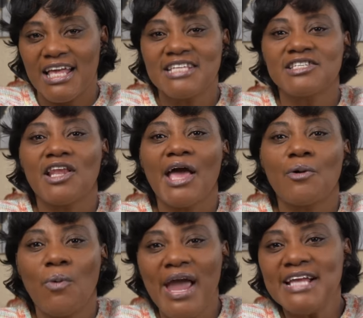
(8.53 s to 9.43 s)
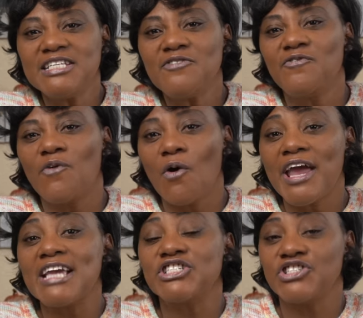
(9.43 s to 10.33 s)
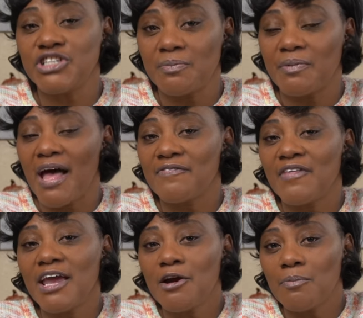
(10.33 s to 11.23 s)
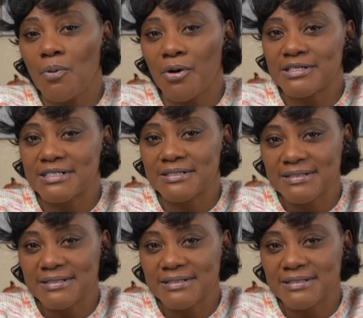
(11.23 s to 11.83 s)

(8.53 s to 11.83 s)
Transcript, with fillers: is like waiting for a ship at the airport.